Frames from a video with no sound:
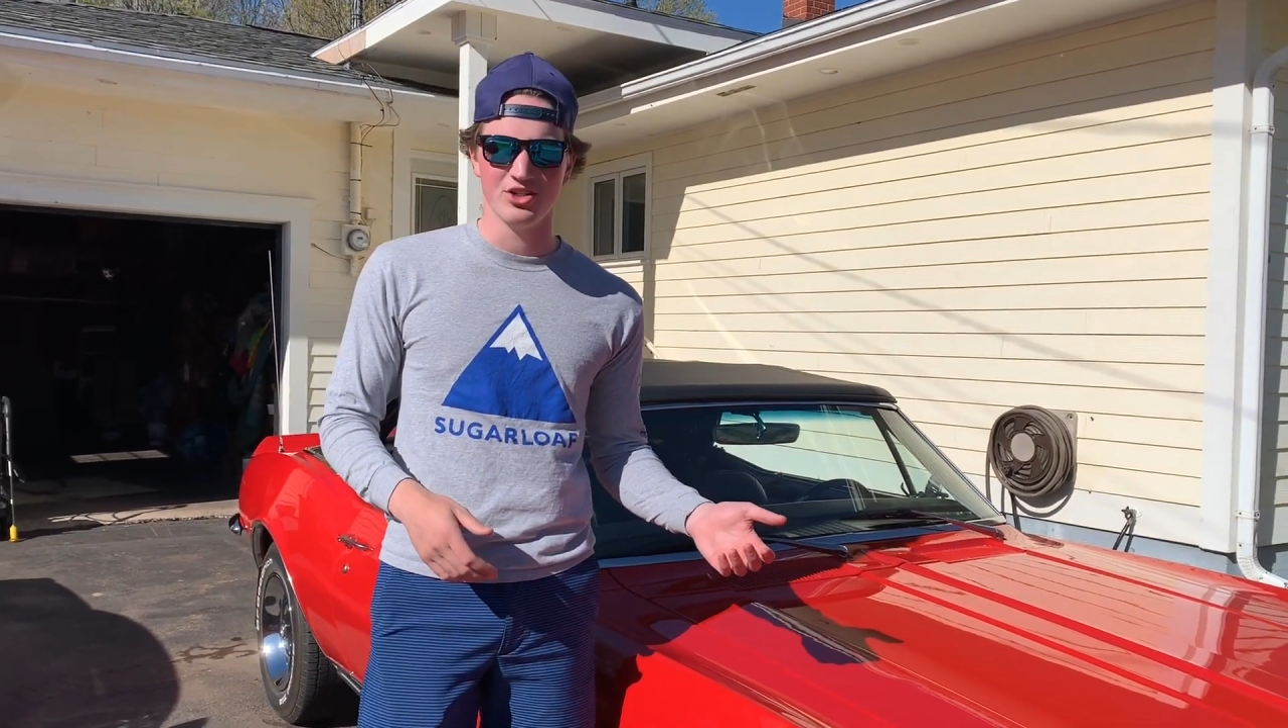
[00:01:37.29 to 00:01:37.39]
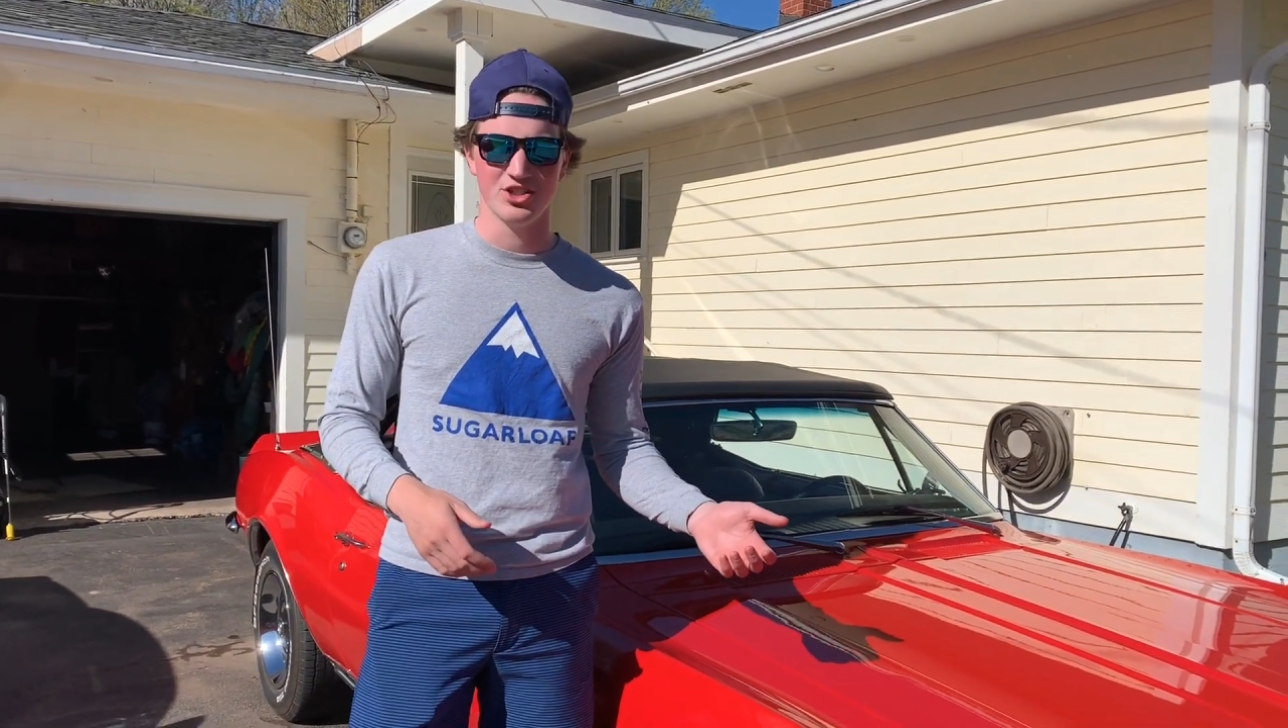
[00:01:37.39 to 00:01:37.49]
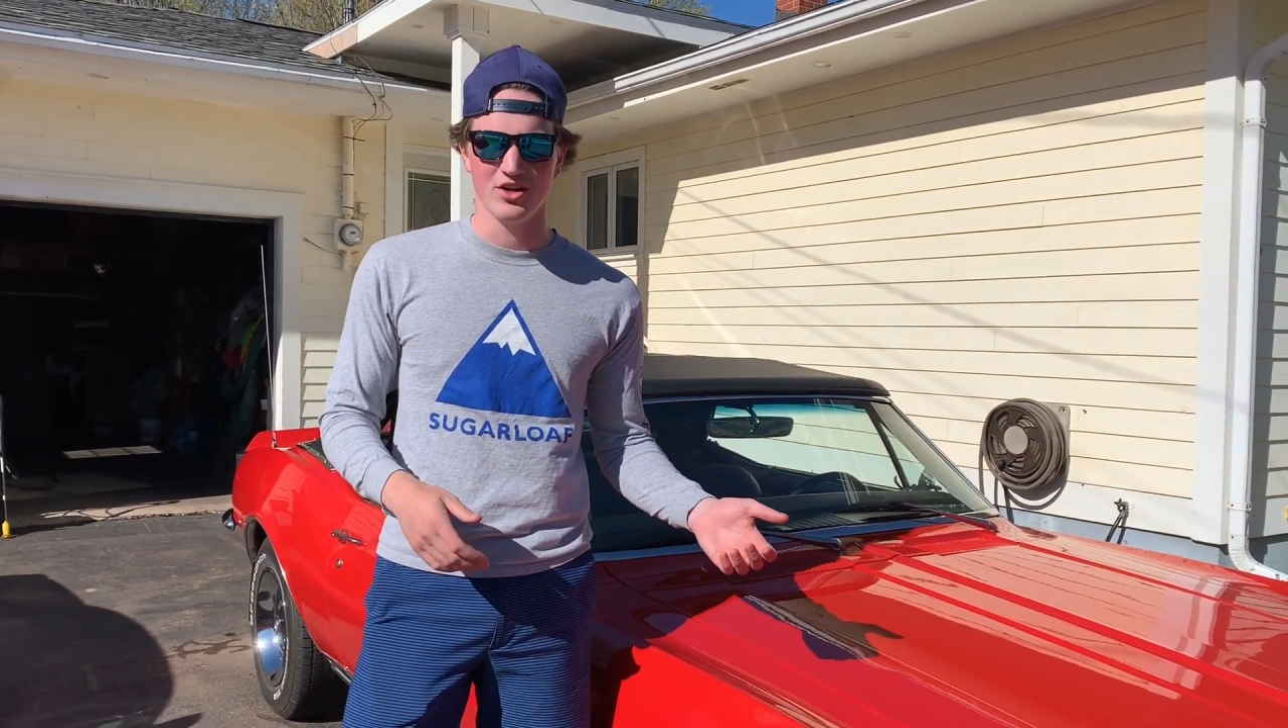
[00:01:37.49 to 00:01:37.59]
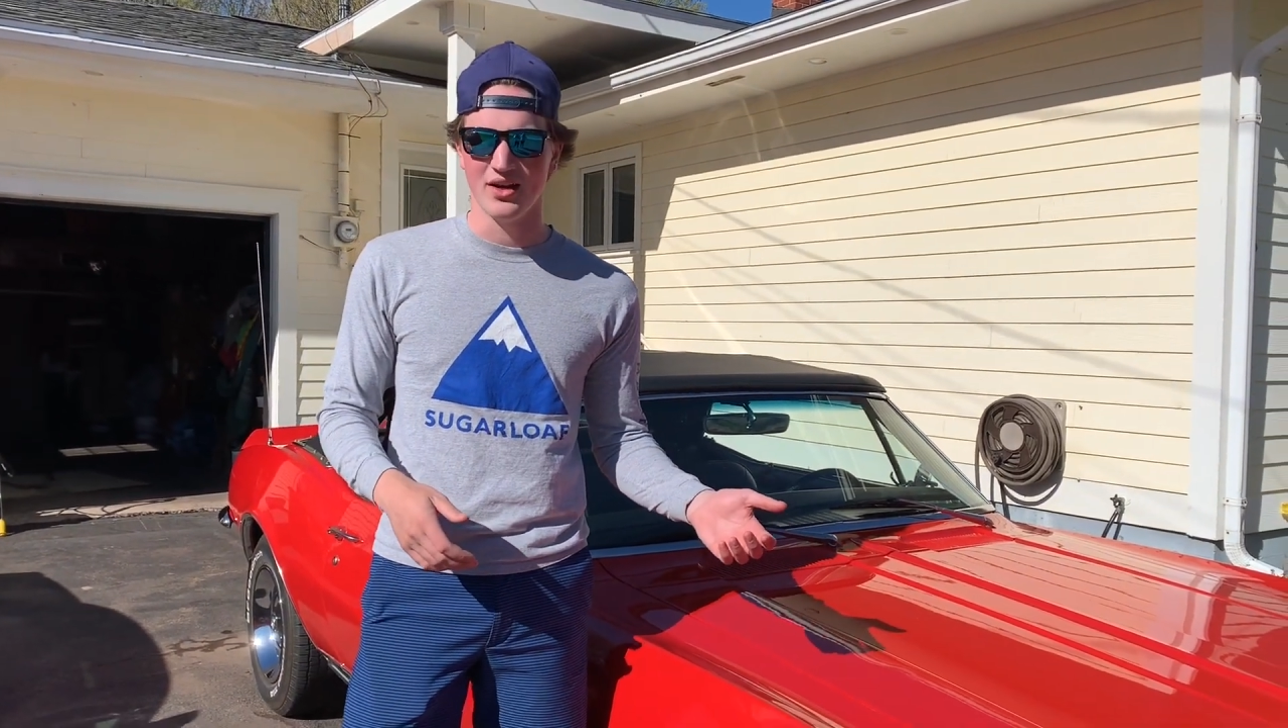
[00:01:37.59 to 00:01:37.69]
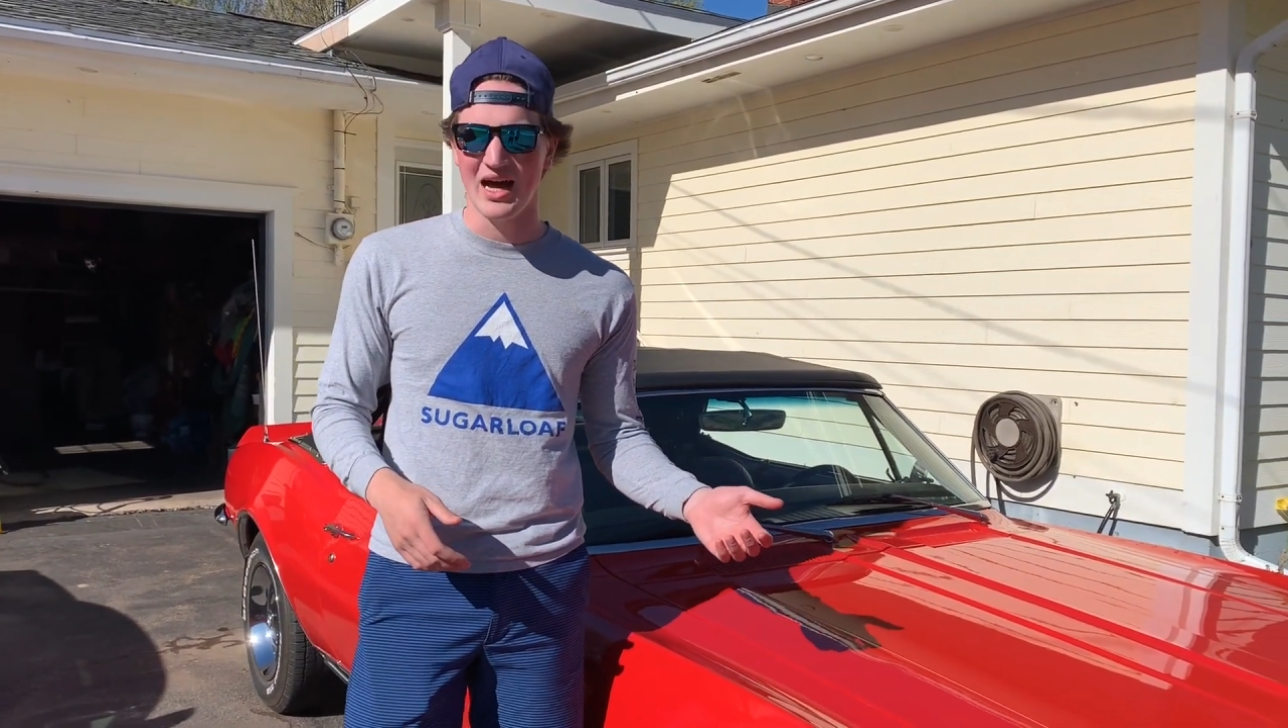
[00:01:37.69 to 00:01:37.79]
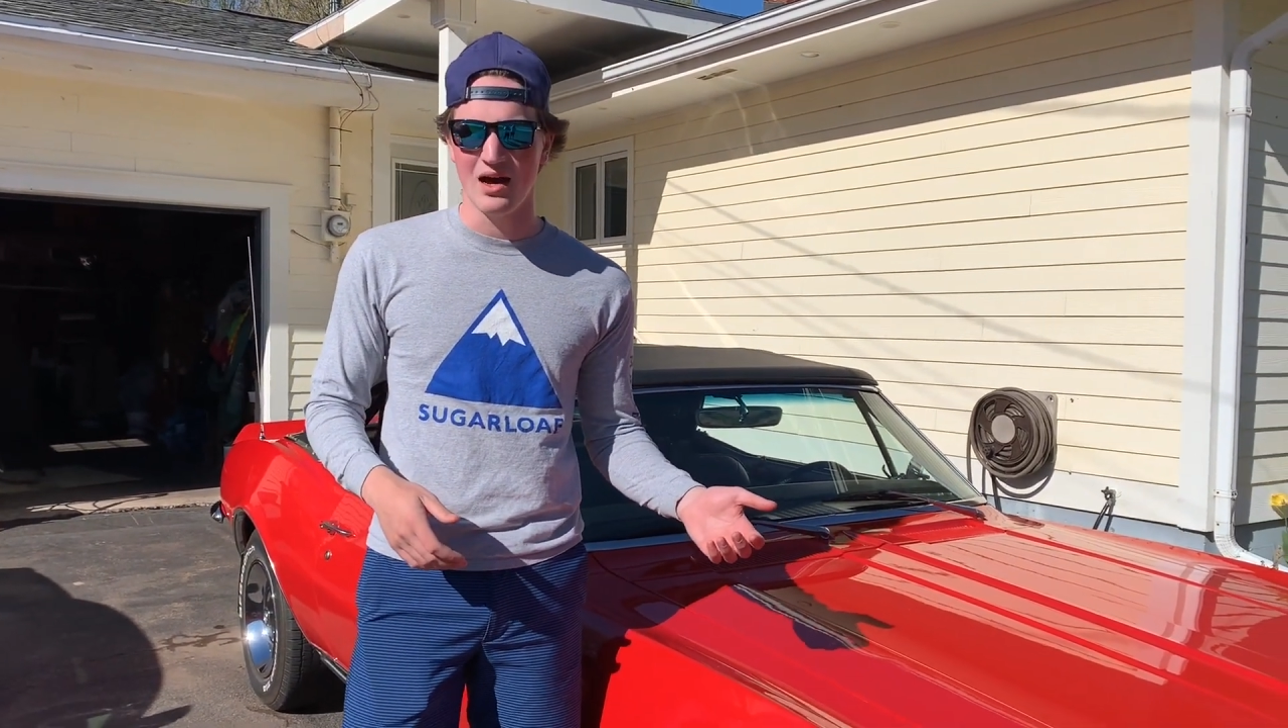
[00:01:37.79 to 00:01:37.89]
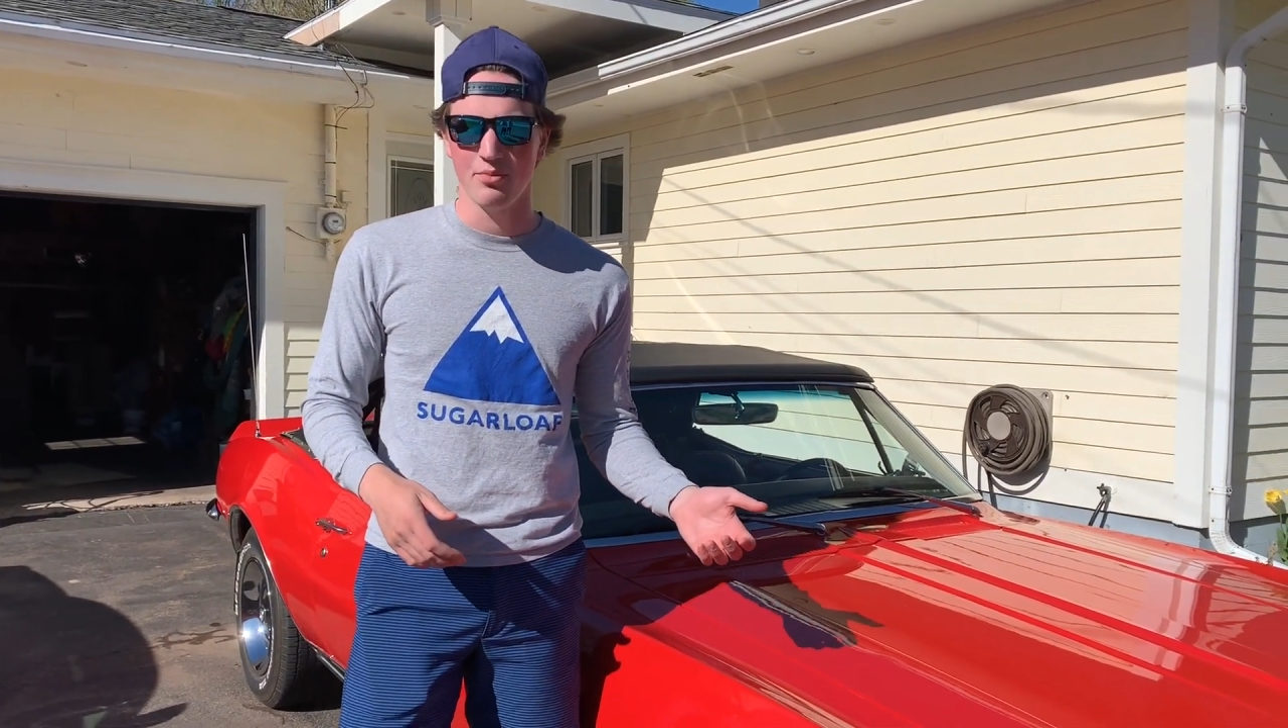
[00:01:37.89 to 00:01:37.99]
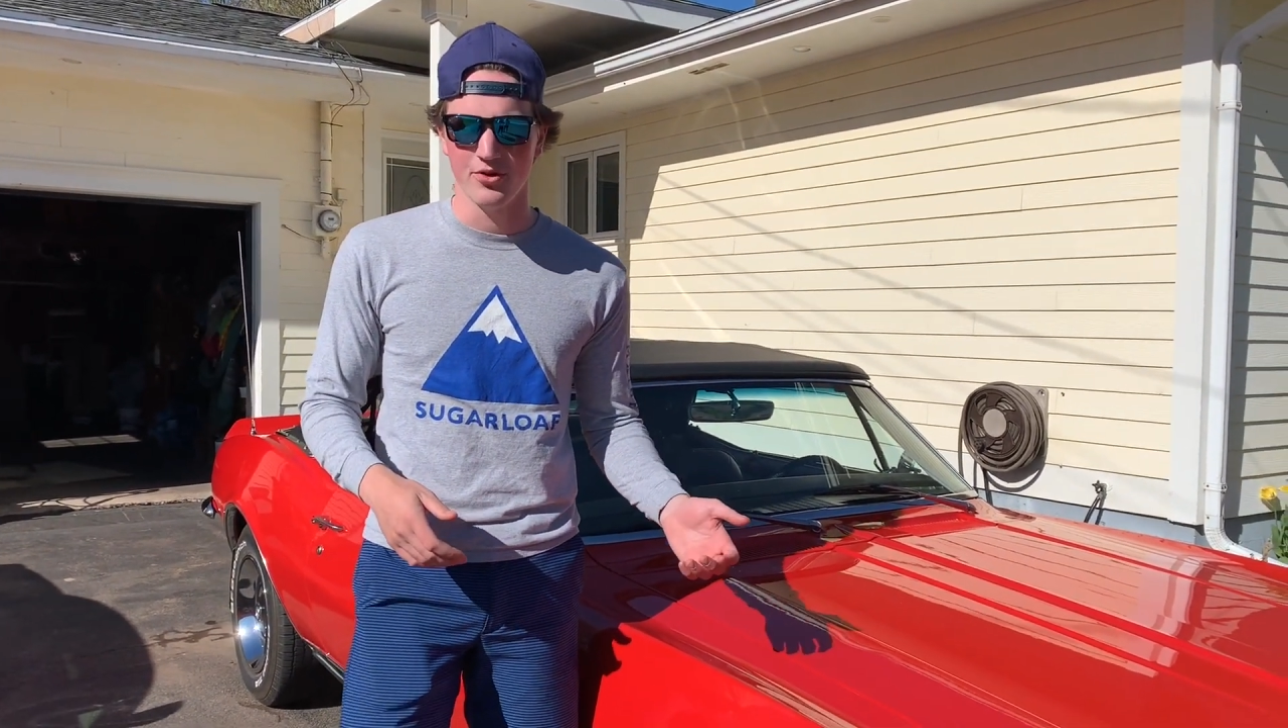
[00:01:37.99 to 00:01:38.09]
share in Apple